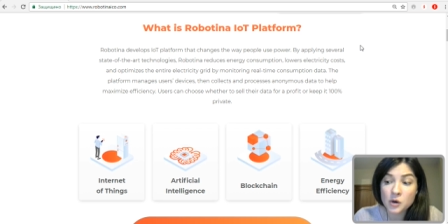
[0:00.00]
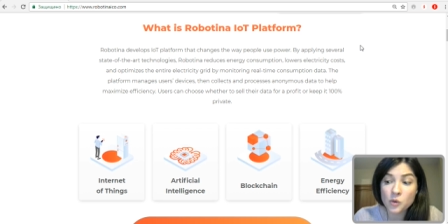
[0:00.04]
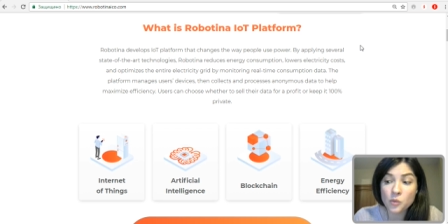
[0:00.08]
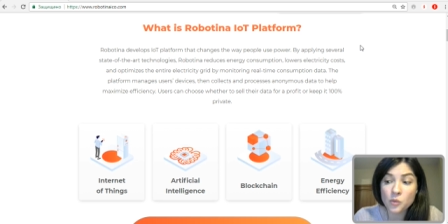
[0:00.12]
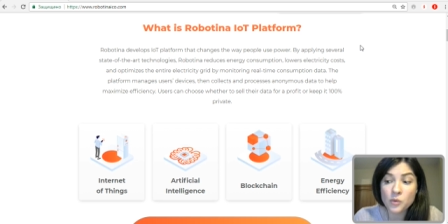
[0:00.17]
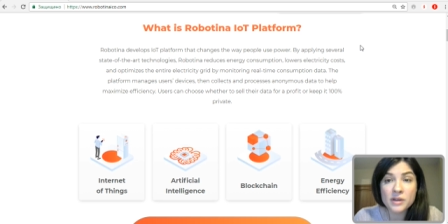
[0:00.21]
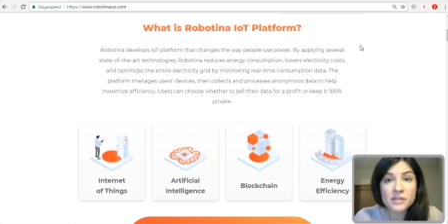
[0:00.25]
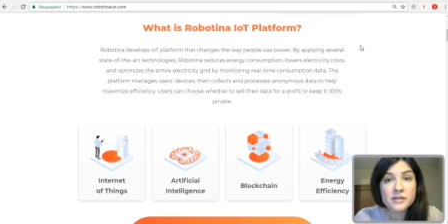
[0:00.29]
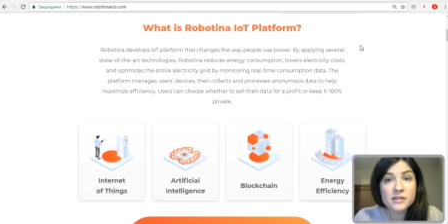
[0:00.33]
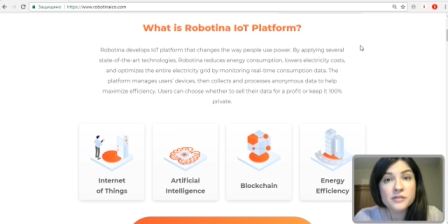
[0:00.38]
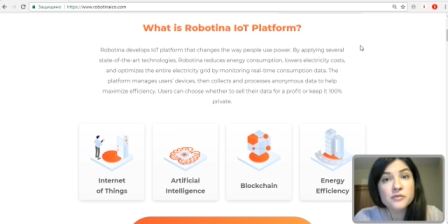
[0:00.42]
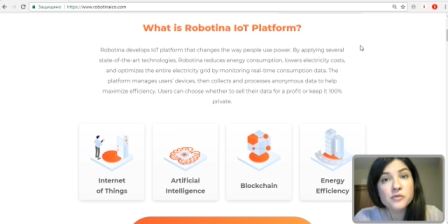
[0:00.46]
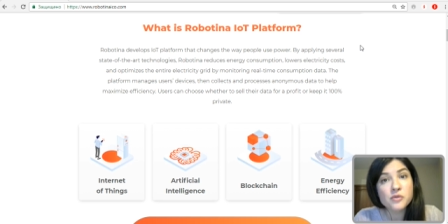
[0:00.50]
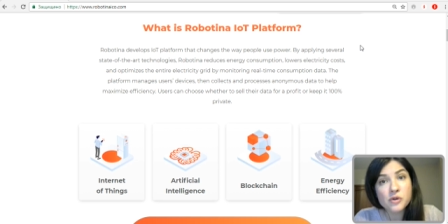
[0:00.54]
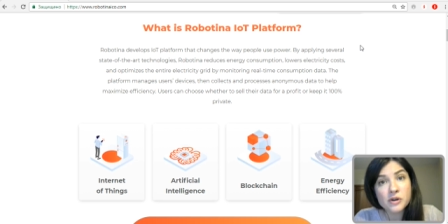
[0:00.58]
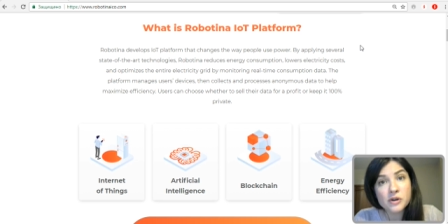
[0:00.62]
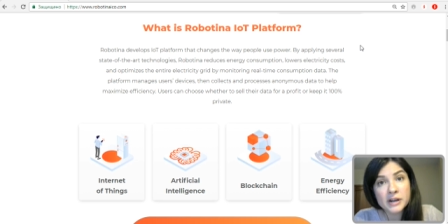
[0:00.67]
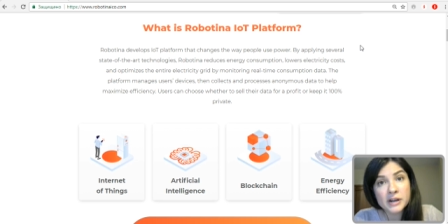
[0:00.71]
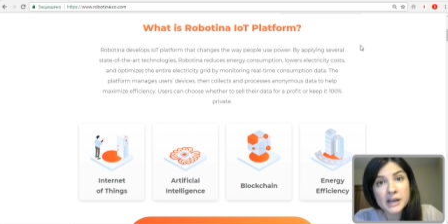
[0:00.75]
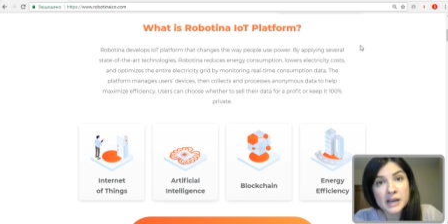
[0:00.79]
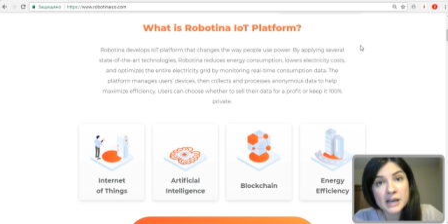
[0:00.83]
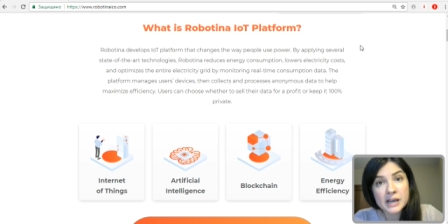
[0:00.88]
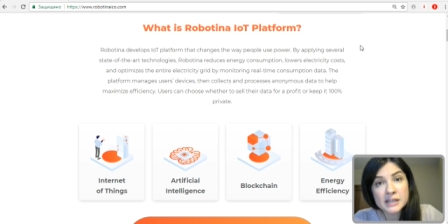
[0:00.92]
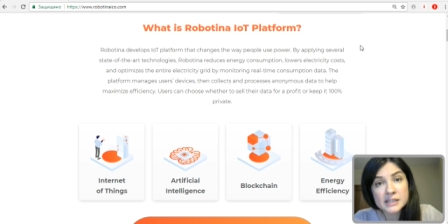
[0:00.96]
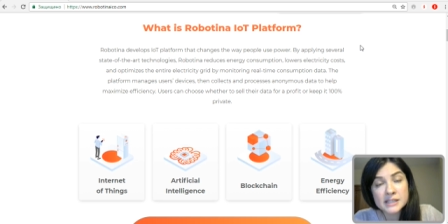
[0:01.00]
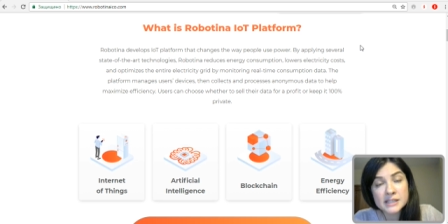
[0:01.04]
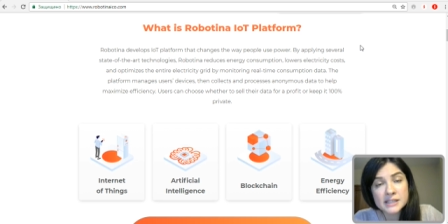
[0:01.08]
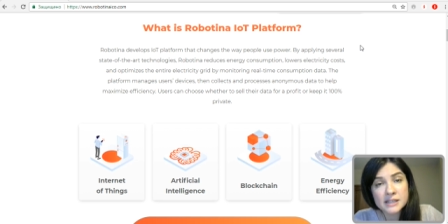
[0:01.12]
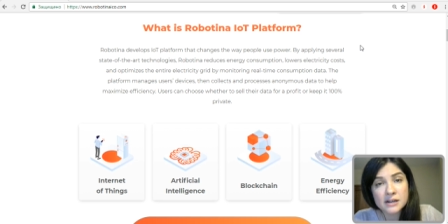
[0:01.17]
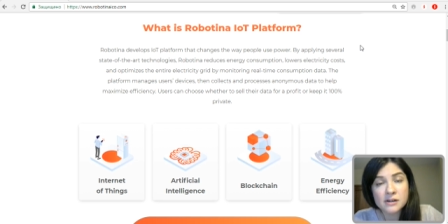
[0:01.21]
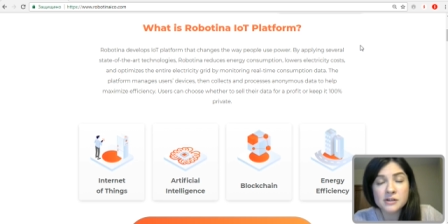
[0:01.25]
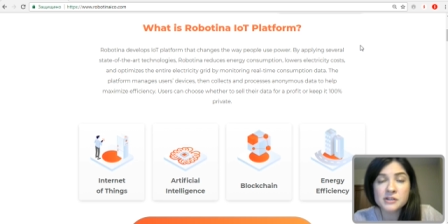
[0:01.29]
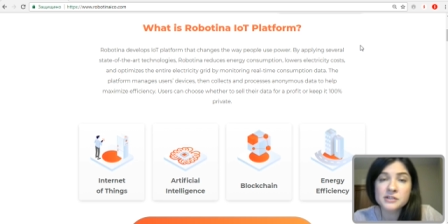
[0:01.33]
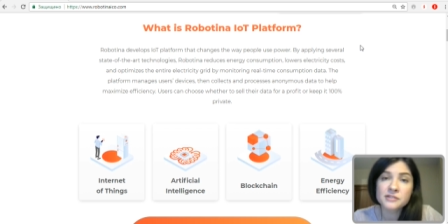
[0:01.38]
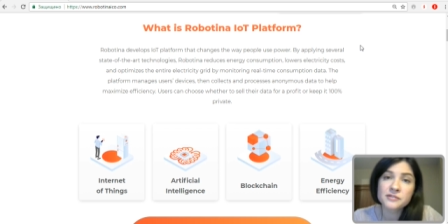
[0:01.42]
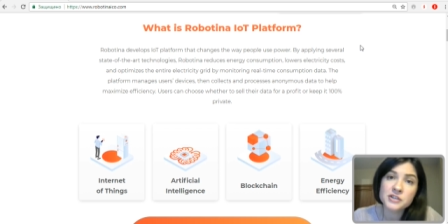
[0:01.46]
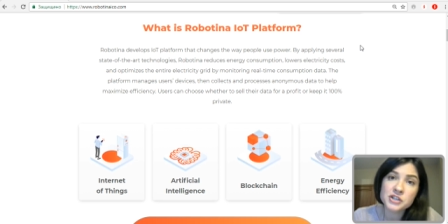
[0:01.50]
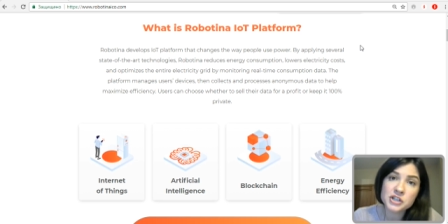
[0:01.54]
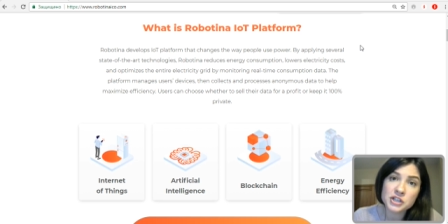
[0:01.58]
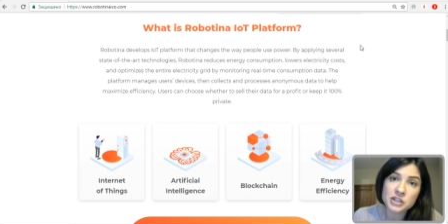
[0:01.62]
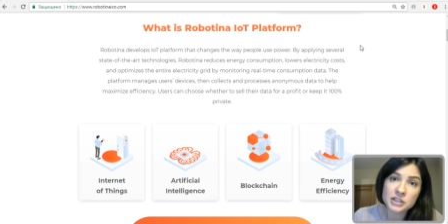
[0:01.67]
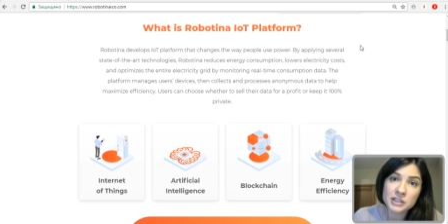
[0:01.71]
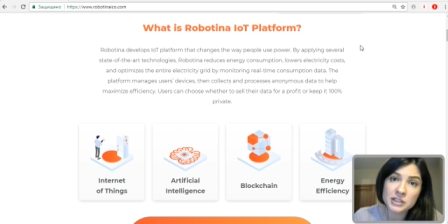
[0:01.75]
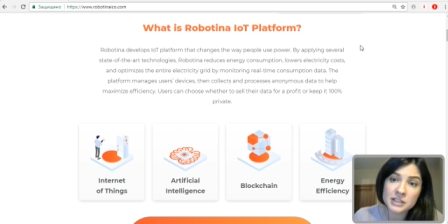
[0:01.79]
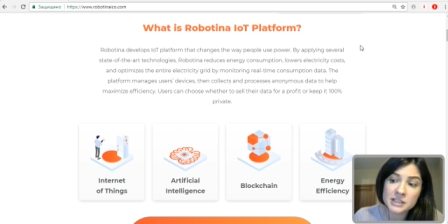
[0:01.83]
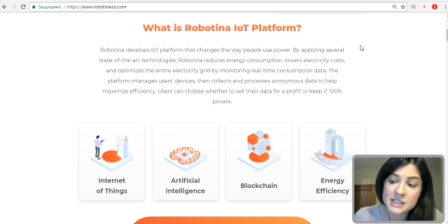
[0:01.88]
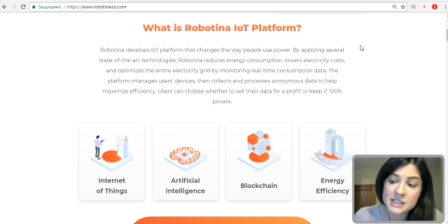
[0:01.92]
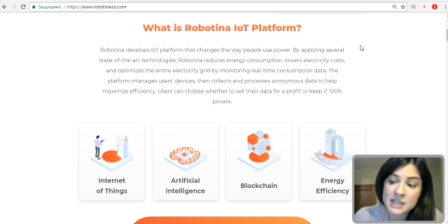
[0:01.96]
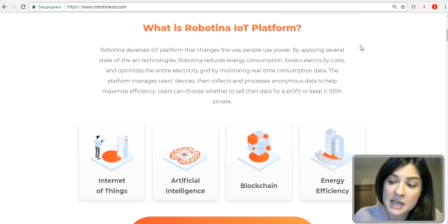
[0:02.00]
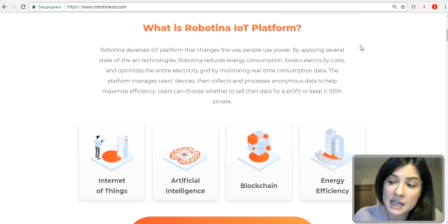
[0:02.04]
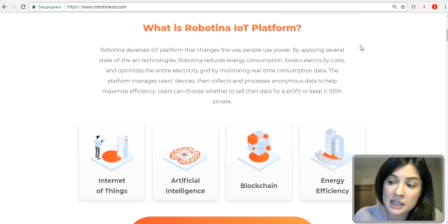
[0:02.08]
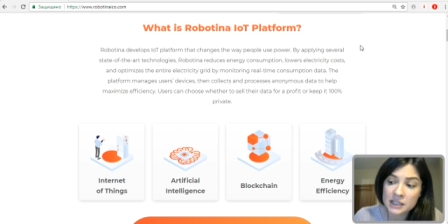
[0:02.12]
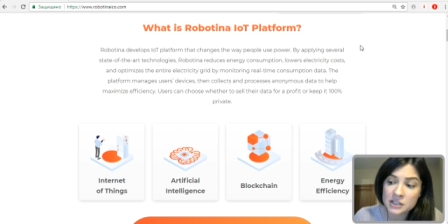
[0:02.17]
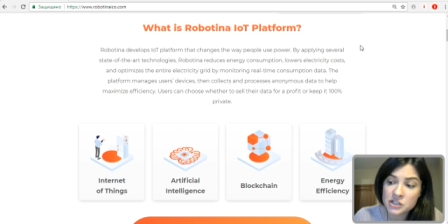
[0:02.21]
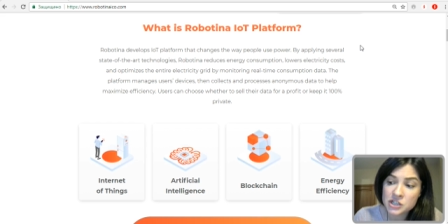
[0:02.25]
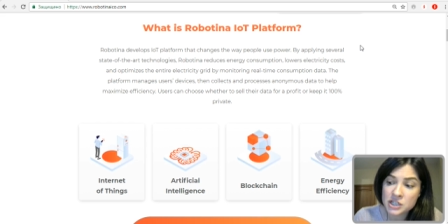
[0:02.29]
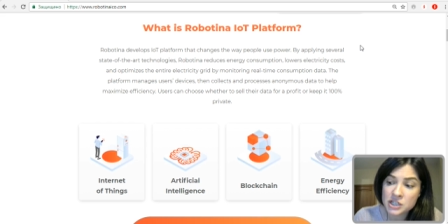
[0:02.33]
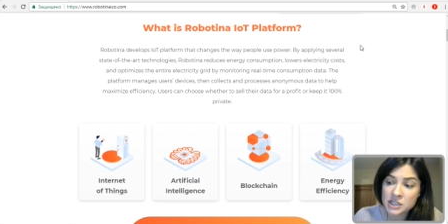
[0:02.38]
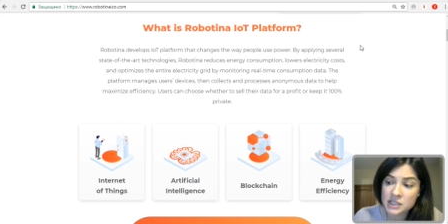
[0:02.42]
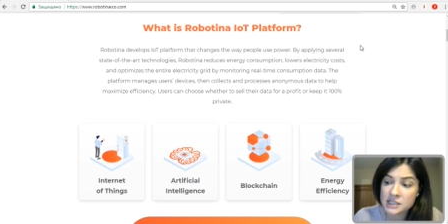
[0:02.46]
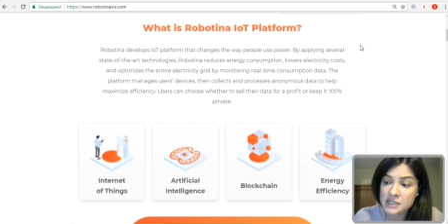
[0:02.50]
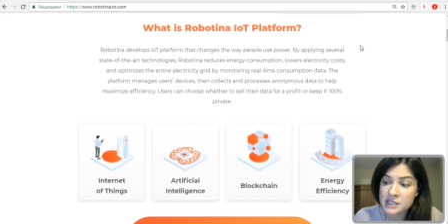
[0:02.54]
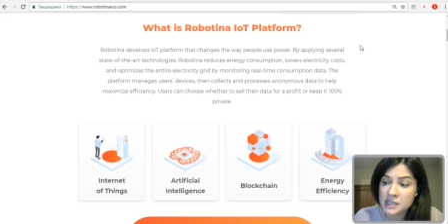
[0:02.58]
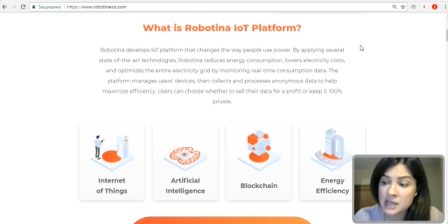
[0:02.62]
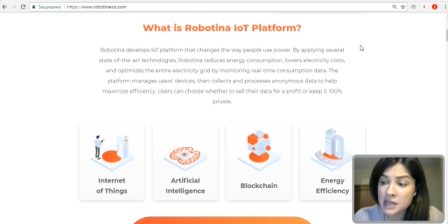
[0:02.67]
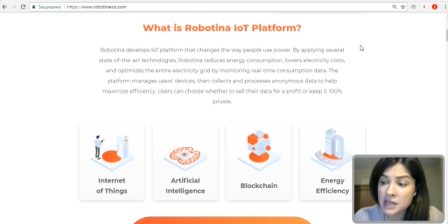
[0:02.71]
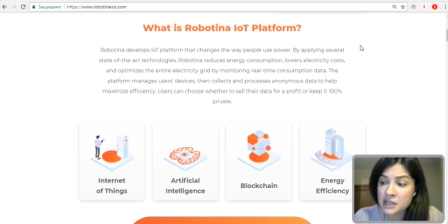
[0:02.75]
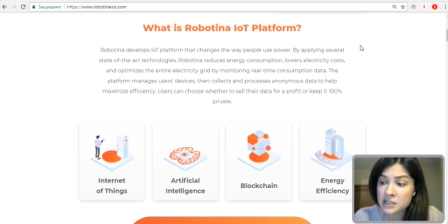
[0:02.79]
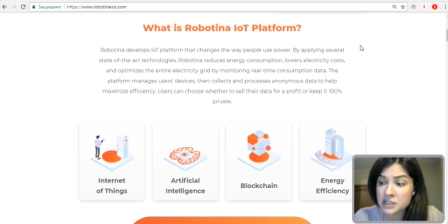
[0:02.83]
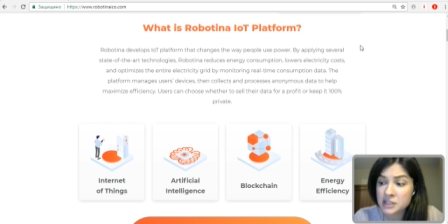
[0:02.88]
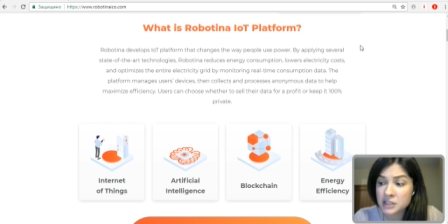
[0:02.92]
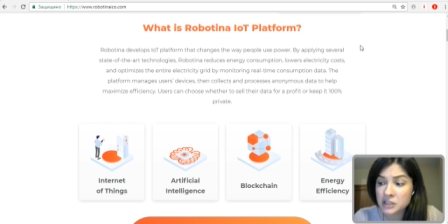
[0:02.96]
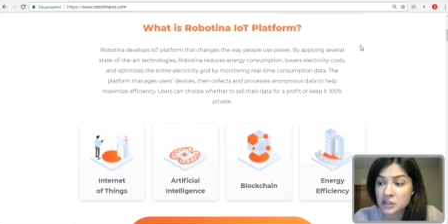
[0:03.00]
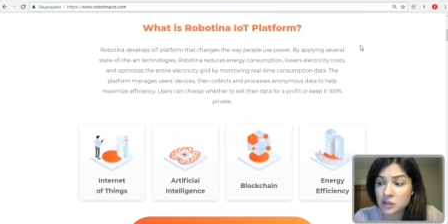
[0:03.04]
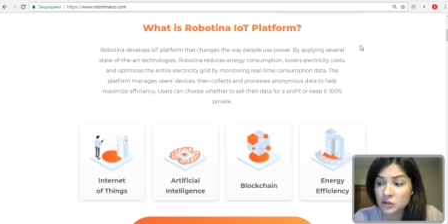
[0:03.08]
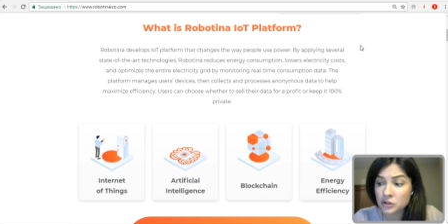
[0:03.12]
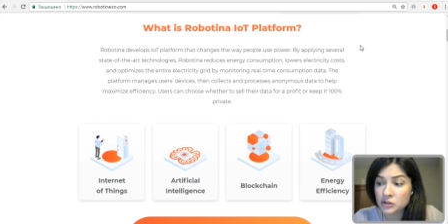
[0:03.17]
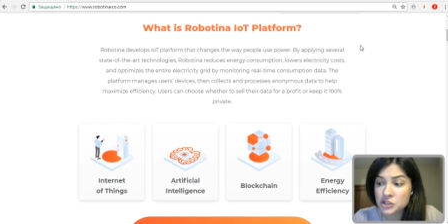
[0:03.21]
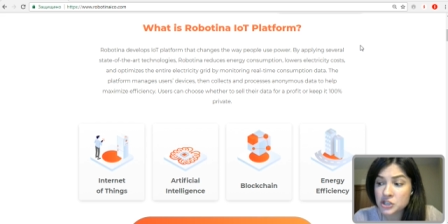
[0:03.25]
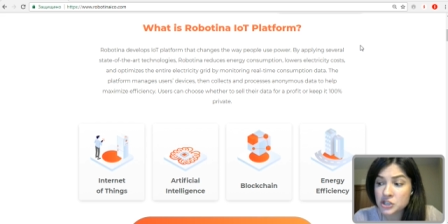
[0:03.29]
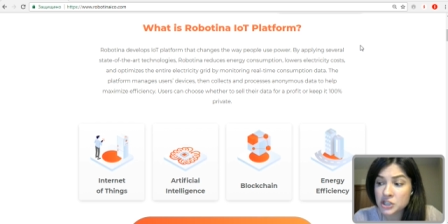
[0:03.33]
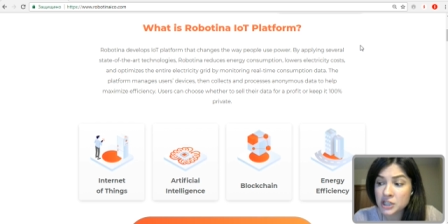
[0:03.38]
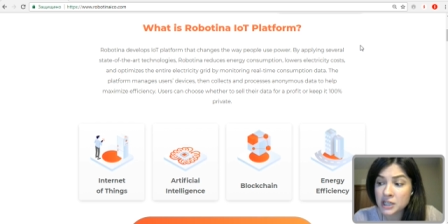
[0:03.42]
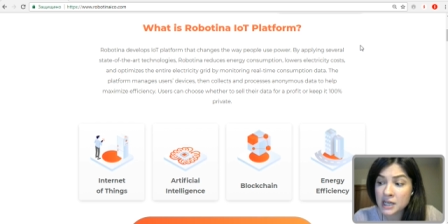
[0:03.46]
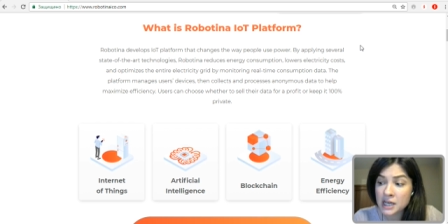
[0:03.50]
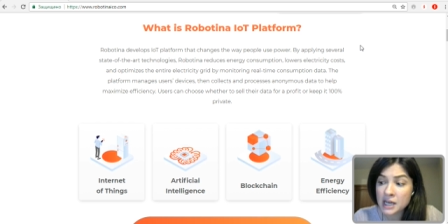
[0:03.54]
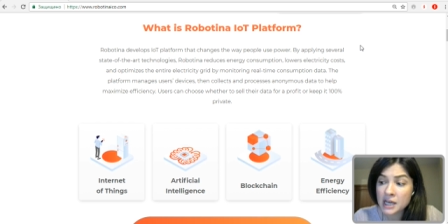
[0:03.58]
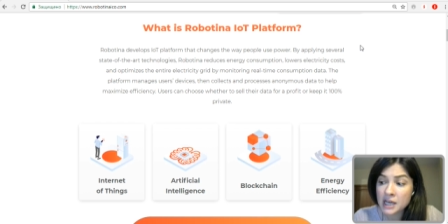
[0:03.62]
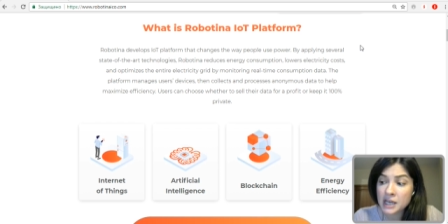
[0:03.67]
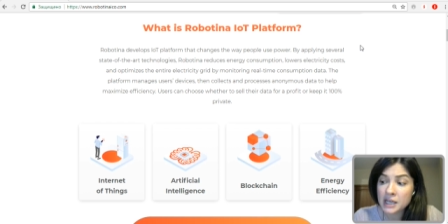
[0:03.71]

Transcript: weather forecasts, artificial intelligence technology,